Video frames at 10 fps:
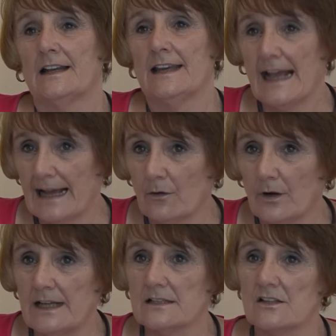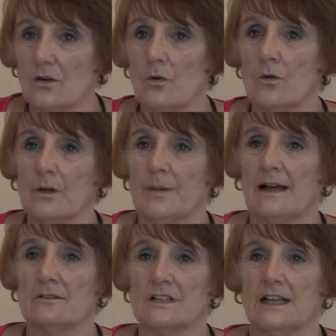Now it's all
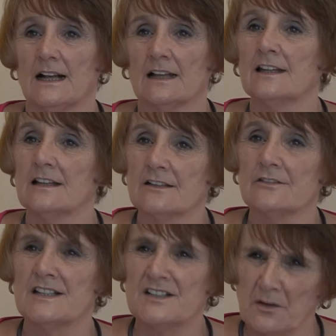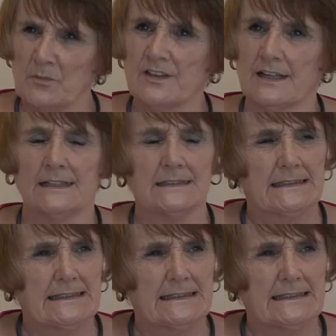about, I think there is something